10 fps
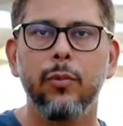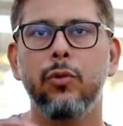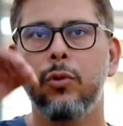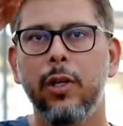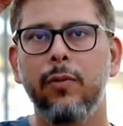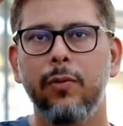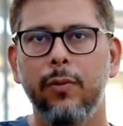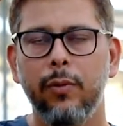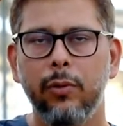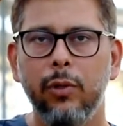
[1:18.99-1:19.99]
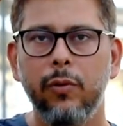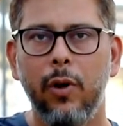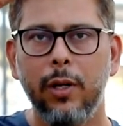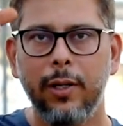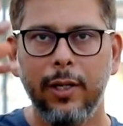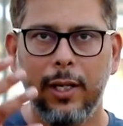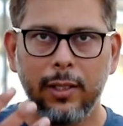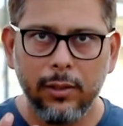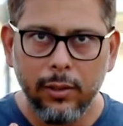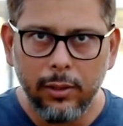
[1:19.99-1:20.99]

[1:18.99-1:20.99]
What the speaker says: you give good watering and